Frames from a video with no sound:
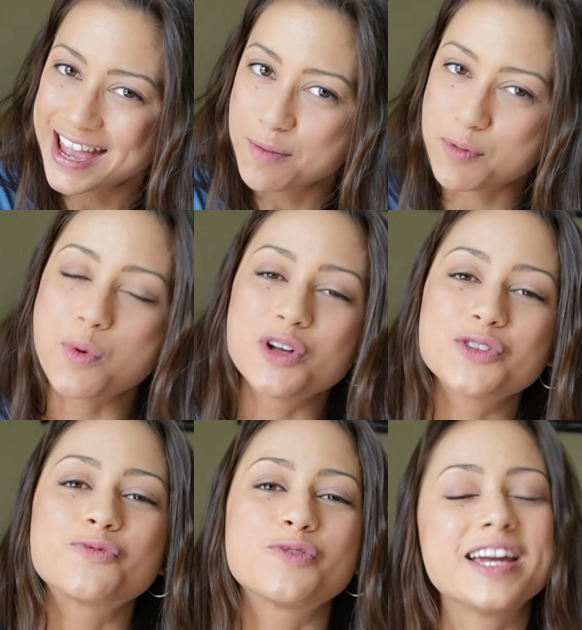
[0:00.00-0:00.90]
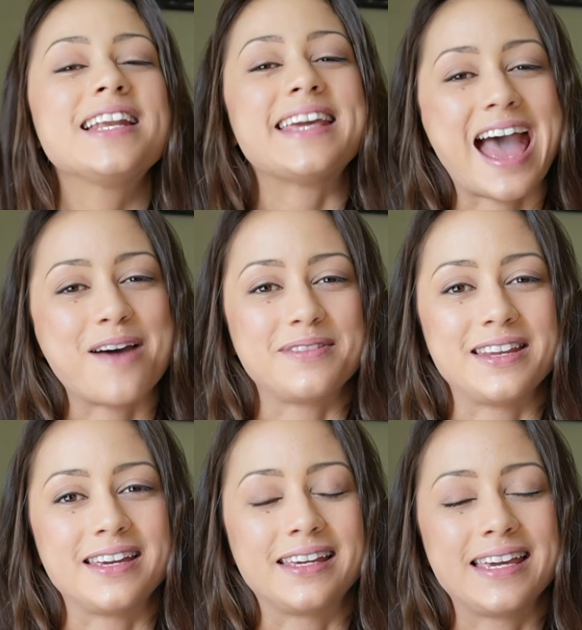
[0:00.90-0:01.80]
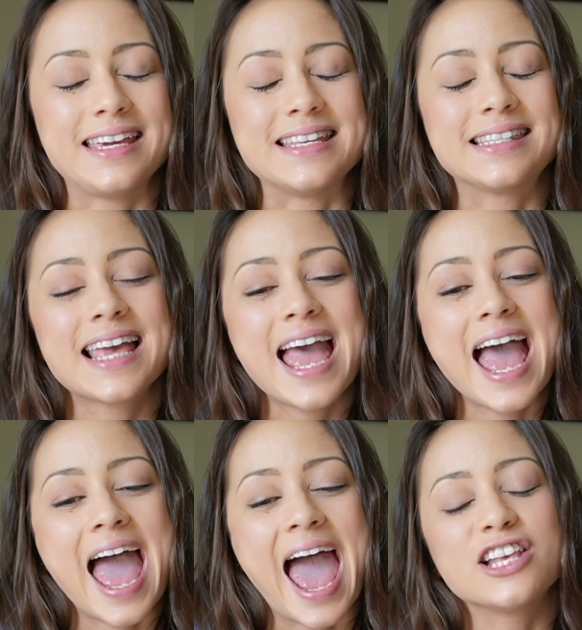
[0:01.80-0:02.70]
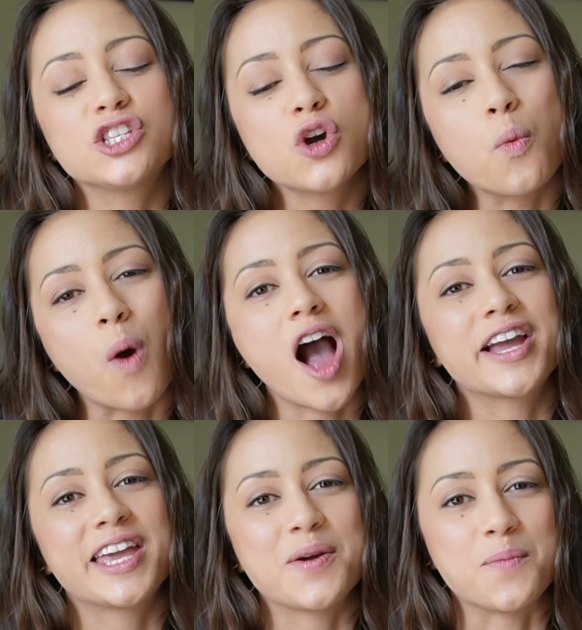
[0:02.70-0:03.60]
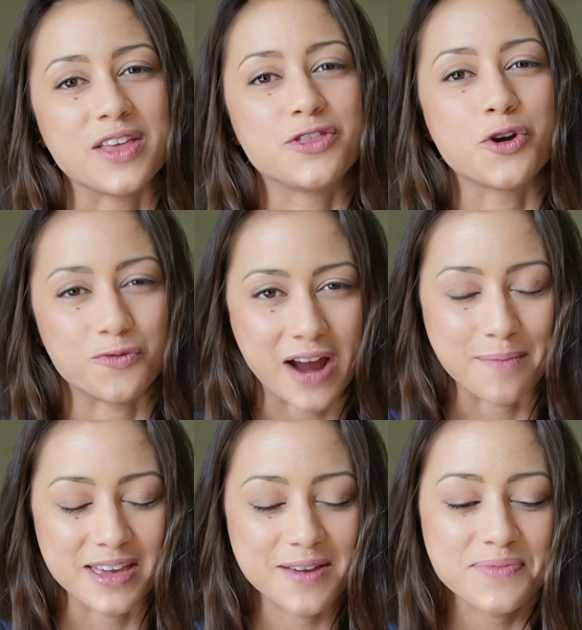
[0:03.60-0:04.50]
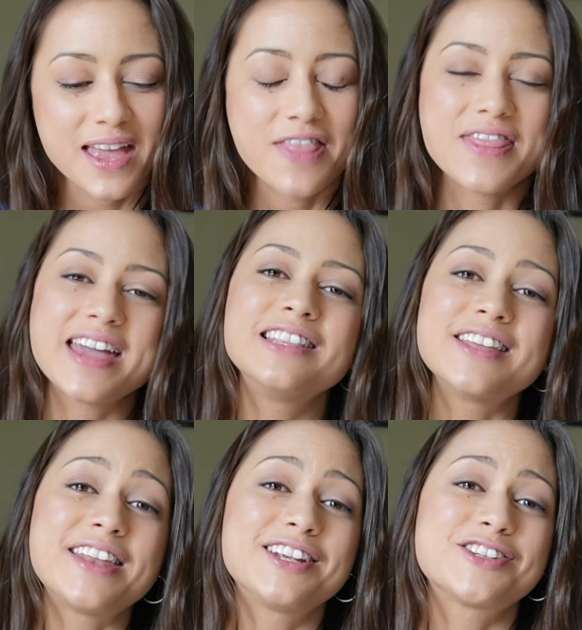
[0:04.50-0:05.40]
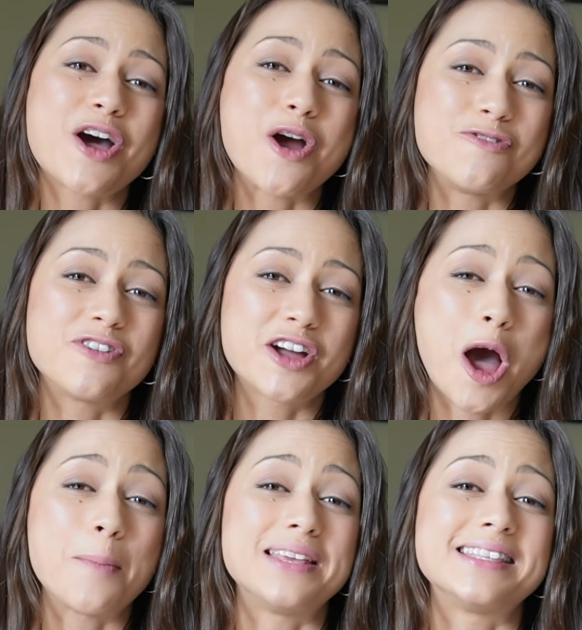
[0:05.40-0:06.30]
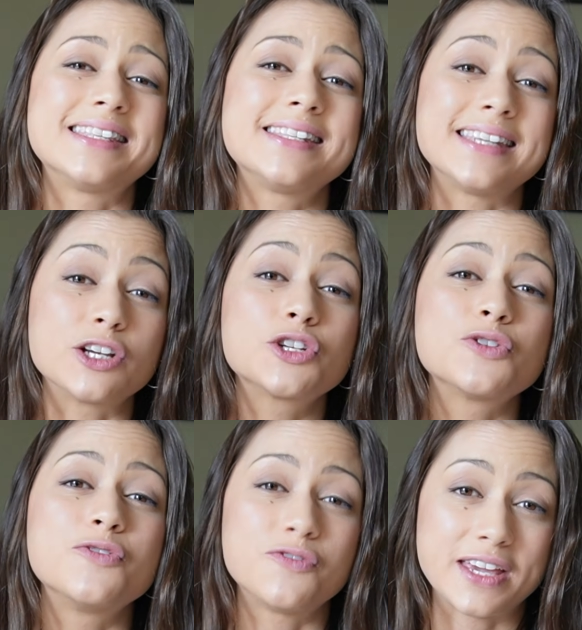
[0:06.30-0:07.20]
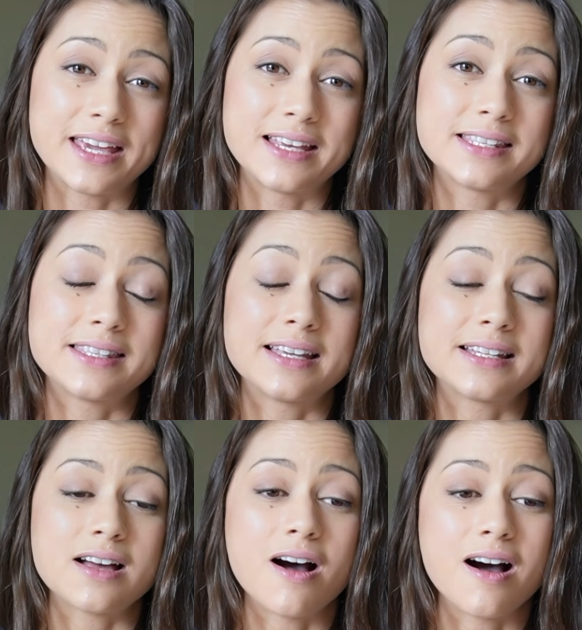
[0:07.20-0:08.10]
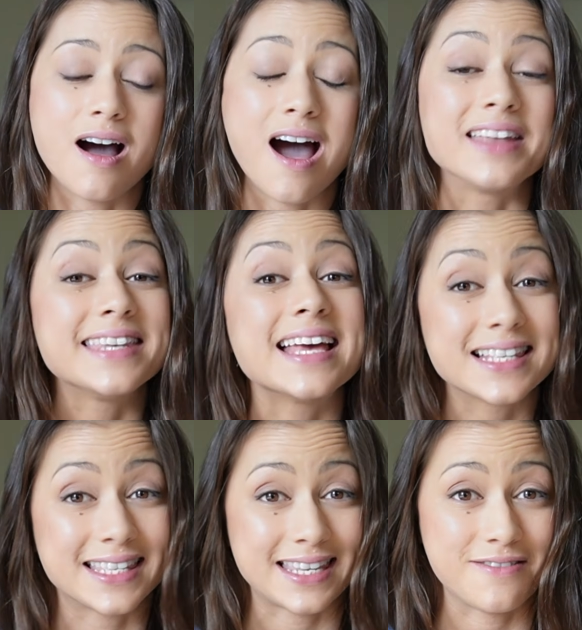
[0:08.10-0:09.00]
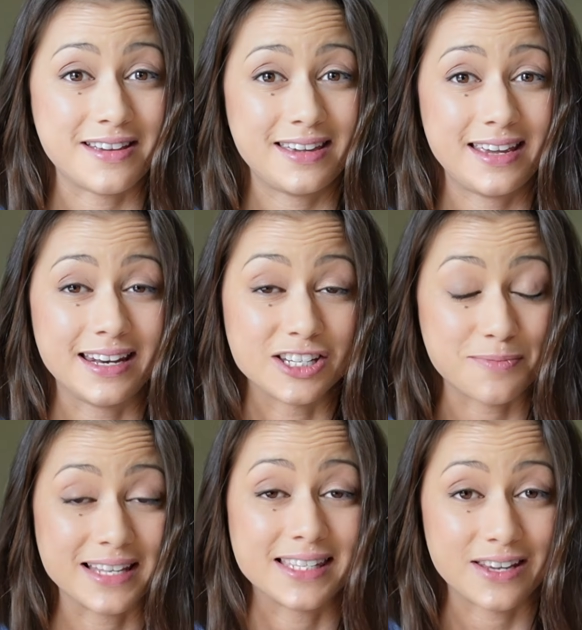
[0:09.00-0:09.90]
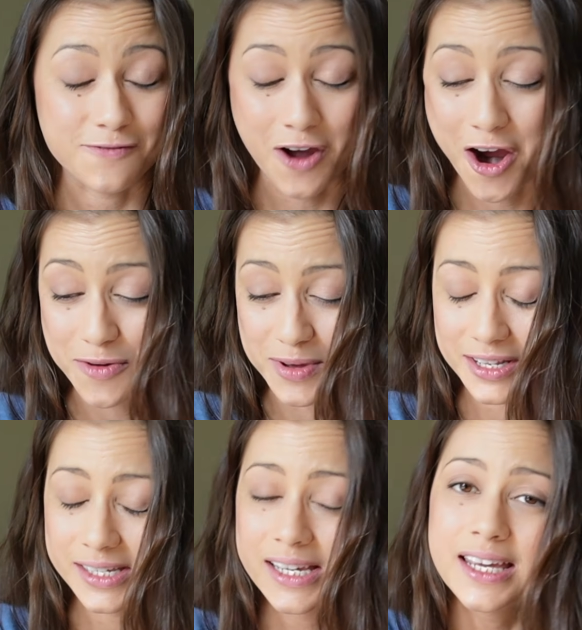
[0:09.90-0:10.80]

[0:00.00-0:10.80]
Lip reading: but what's really happening is as you're working with your rabbit, they are learning to overcome instinctual fears that are unnecessary in a domestic environment.